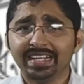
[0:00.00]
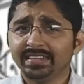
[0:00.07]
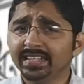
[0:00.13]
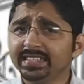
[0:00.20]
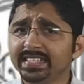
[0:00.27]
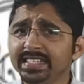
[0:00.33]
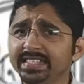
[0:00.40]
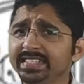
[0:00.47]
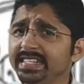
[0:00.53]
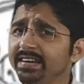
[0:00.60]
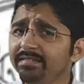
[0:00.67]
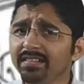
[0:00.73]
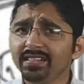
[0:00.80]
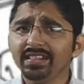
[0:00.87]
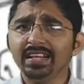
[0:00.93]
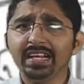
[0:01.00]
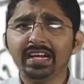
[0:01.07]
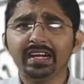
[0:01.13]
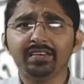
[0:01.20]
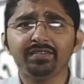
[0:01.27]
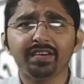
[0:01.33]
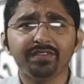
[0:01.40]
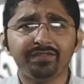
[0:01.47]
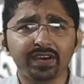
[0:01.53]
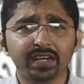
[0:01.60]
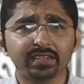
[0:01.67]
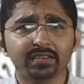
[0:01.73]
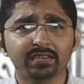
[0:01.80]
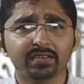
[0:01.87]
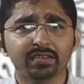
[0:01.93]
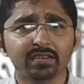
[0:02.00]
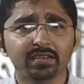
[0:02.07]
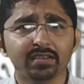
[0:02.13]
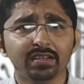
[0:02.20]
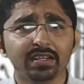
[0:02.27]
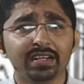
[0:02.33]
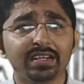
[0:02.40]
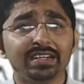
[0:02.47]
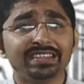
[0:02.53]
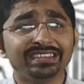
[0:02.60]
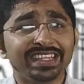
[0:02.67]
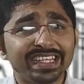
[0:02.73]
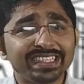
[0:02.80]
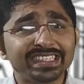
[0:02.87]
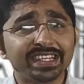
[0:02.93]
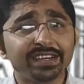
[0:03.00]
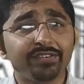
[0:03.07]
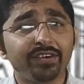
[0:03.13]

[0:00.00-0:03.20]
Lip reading: This has several negative effects, thus